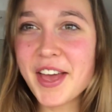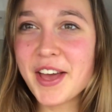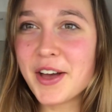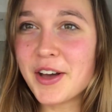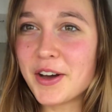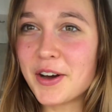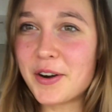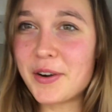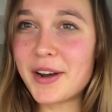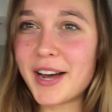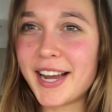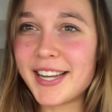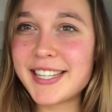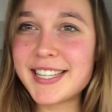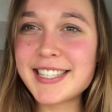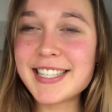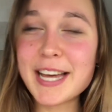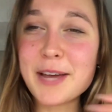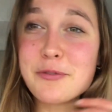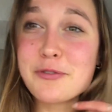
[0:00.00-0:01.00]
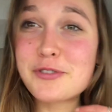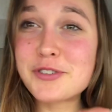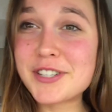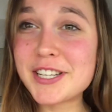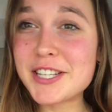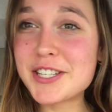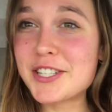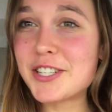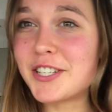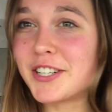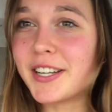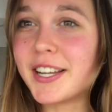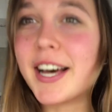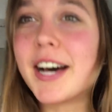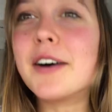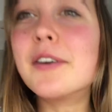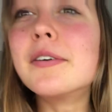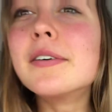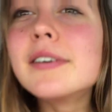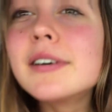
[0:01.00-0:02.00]
Alright, time for dessert
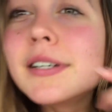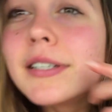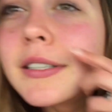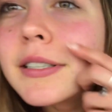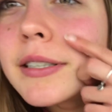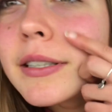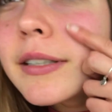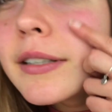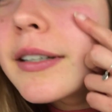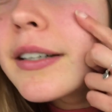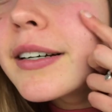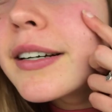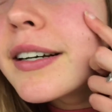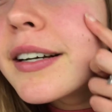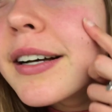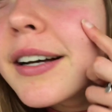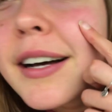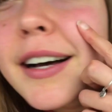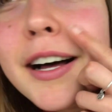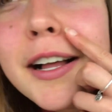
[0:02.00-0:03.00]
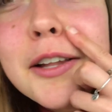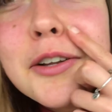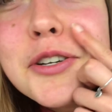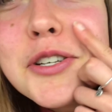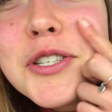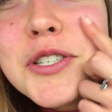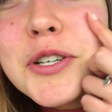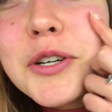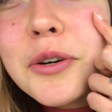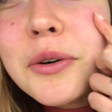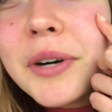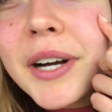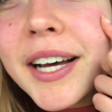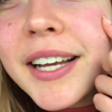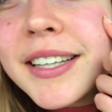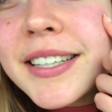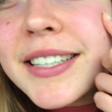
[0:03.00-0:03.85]
now. Looks so red.